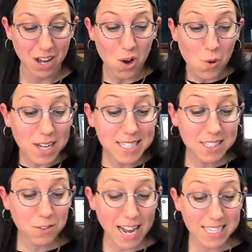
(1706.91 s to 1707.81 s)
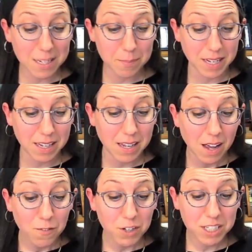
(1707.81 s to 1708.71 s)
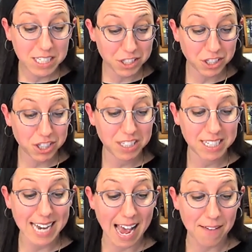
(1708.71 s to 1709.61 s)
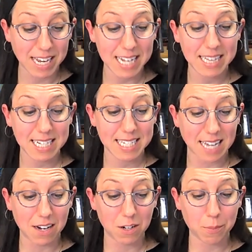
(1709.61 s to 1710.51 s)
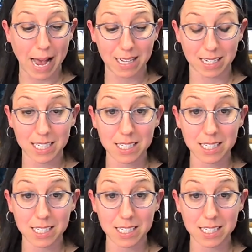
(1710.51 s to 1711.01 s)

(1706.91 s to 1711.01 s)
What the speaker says: What's the recipe for teachers to navigate the subtle balance